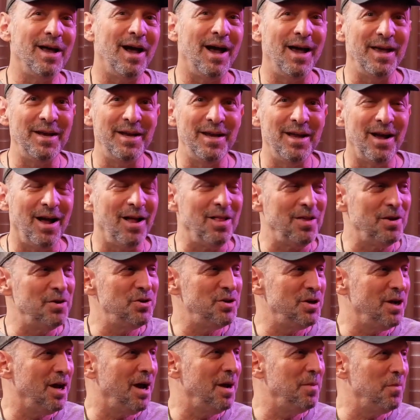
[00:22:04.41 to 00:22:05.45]

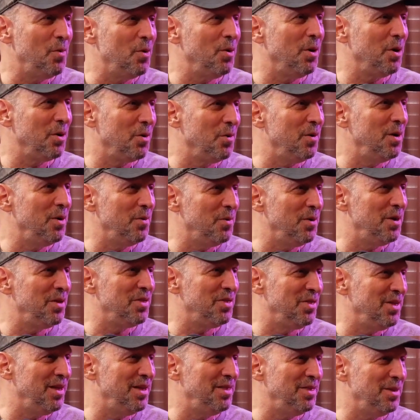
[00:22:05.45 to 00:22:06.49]
ideology I more agree
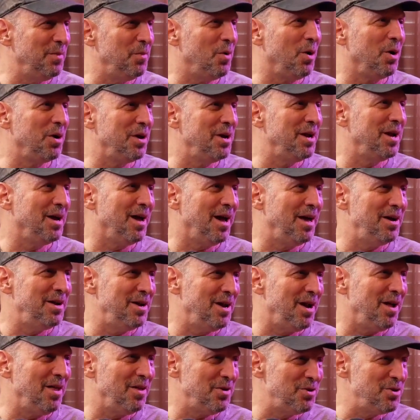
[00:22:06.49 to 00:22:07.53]
with than the marketing
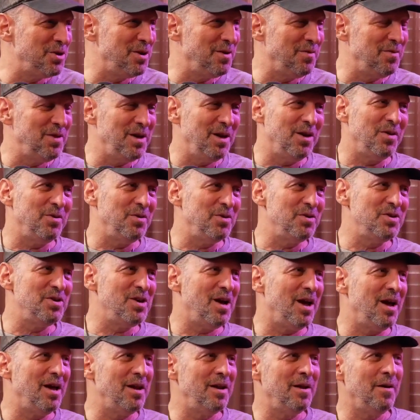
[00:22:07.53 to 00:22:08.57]
ideology of the other side.